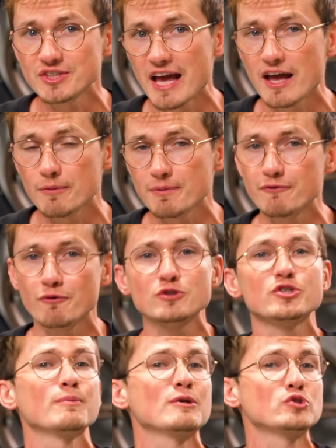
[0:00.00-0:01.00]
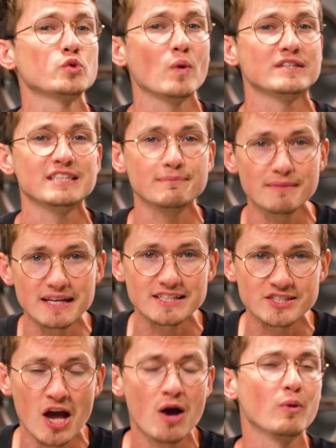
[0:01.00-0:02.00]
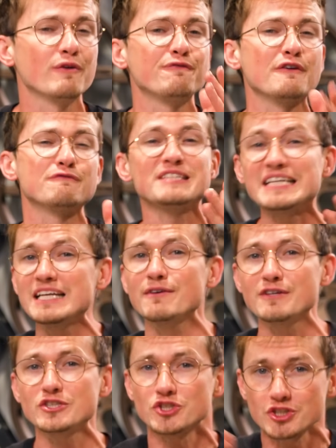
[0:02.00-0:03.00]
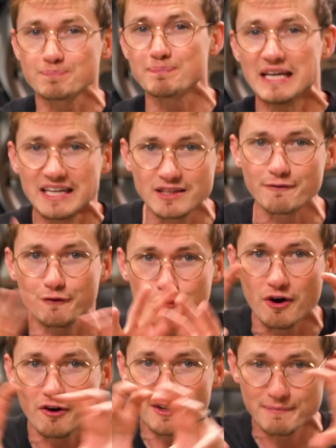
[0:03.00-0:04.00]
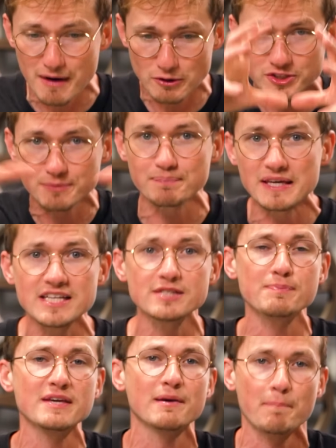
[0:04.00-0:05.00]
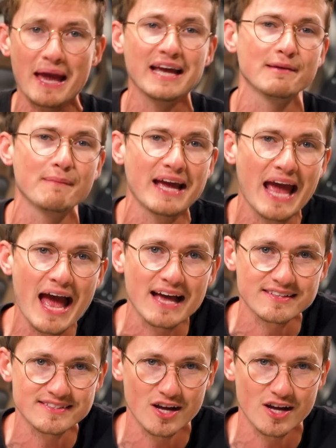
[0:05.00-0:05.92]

to ALP4 took about 20 minutes, with 15 of it just being the Ferrari mounted piece being a pain in my ass.